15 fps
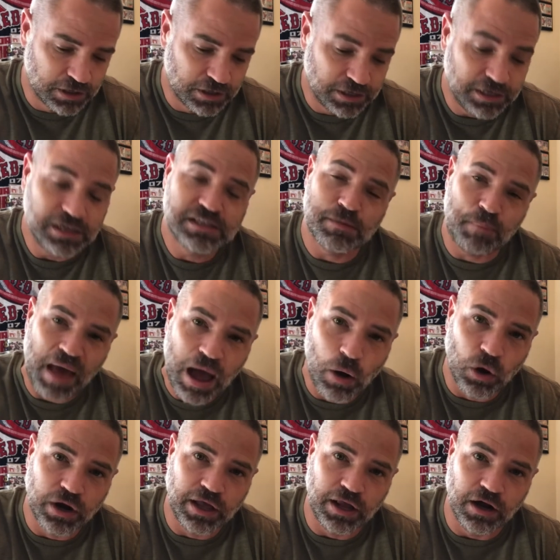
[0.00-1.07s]
He is a
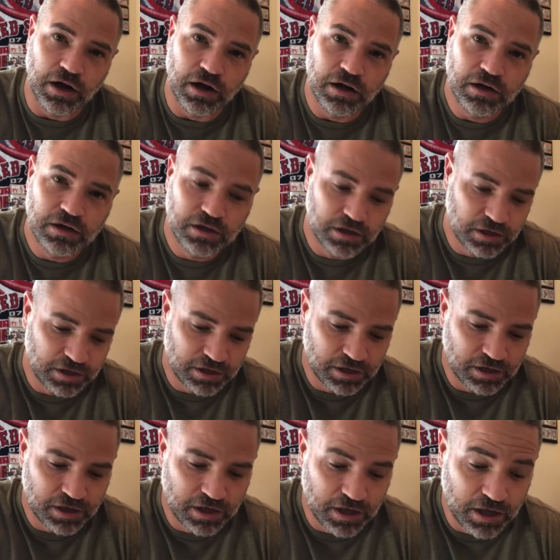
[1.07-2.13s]
power hitter.
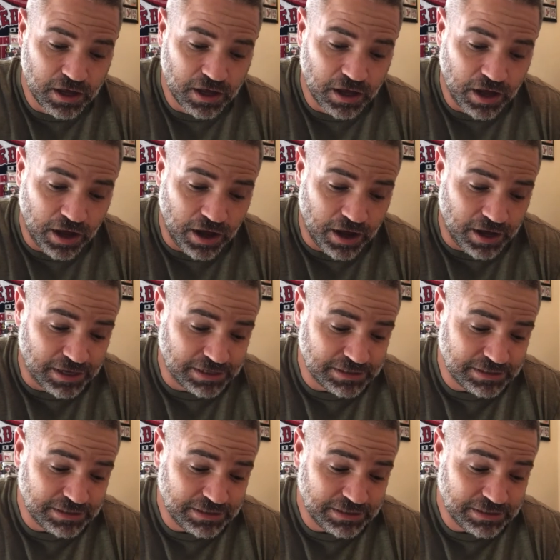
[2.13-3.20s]

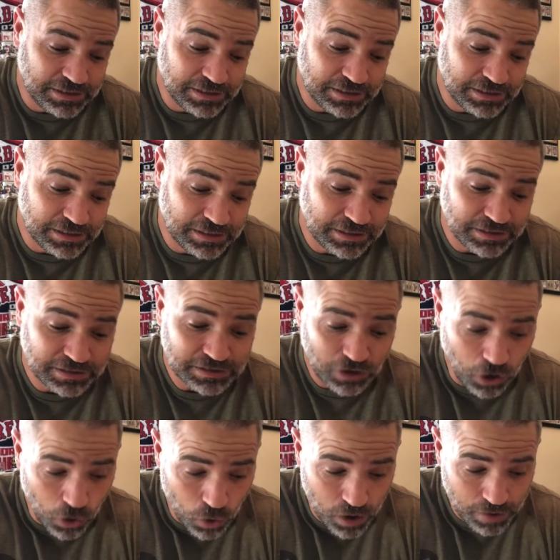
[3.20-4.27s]
Uh,
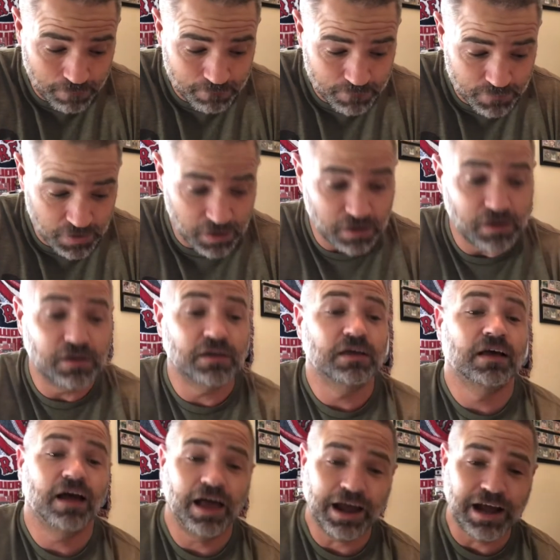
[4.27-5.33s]
so,
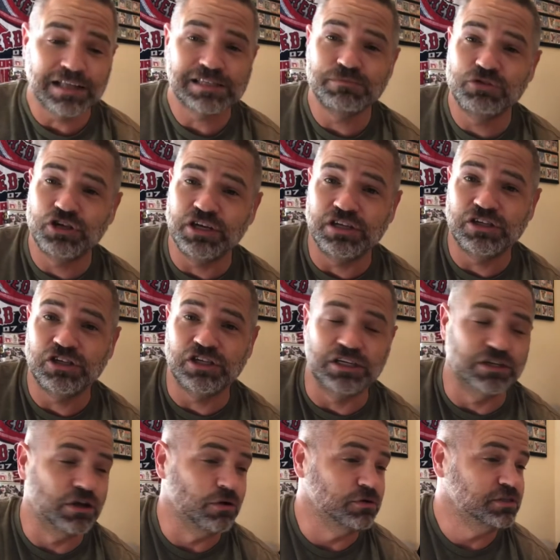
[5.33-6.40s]
I got some cheat
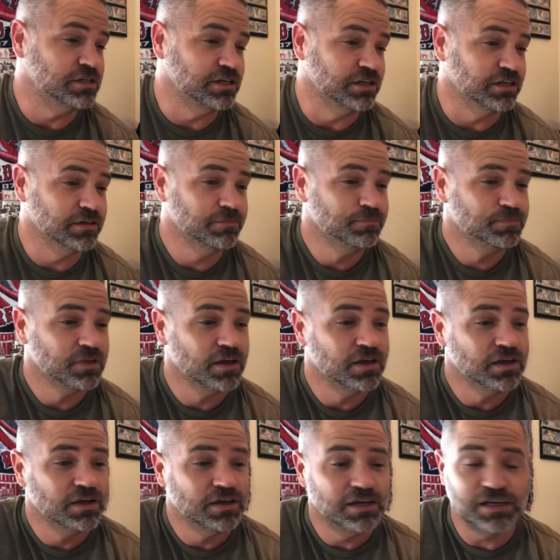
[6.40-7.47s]
sheet notes here.
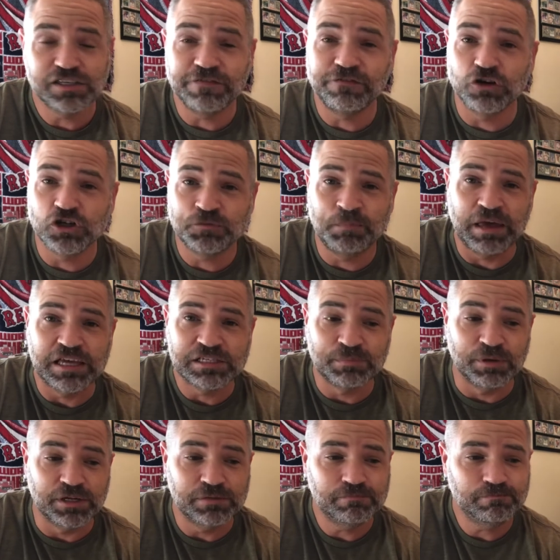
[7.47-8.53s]
He is a first
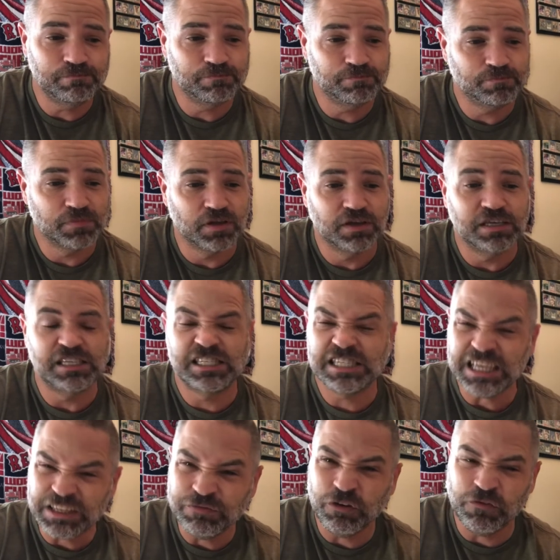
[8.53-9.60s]
baseman. He's
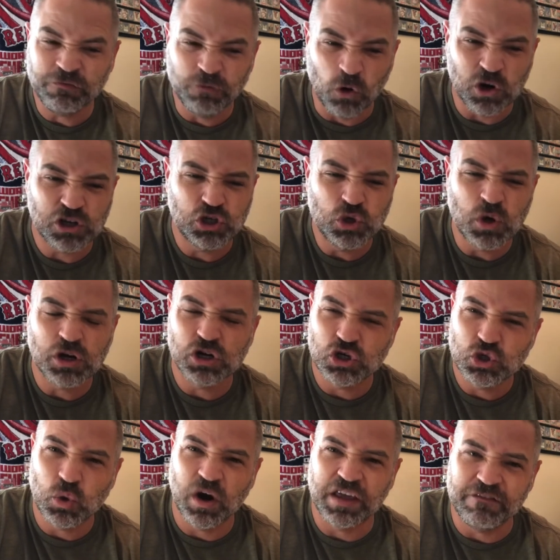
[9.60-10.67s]
6 foot 4,
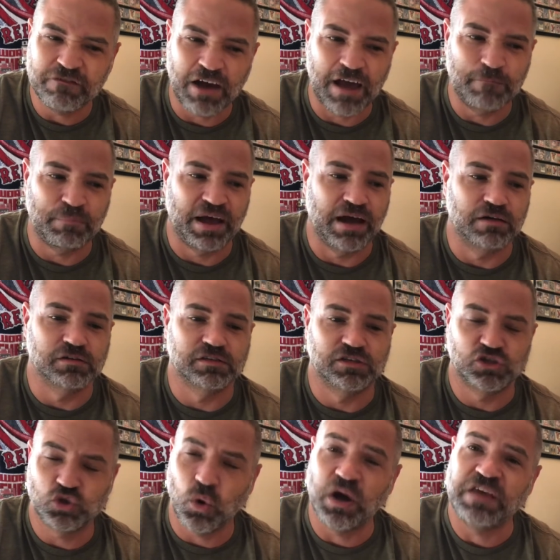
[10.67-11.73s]
225 pounds.
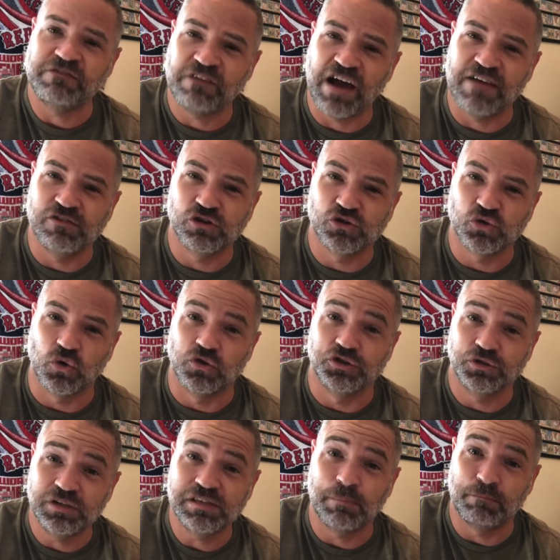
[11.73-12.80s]
He's 25 years old,
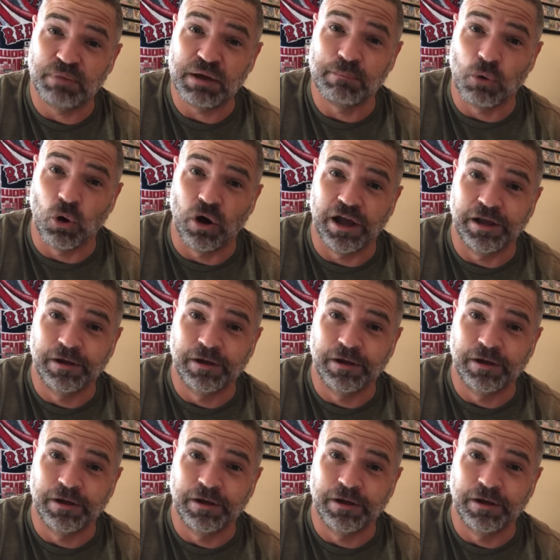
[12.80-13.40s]
so he's a big boy.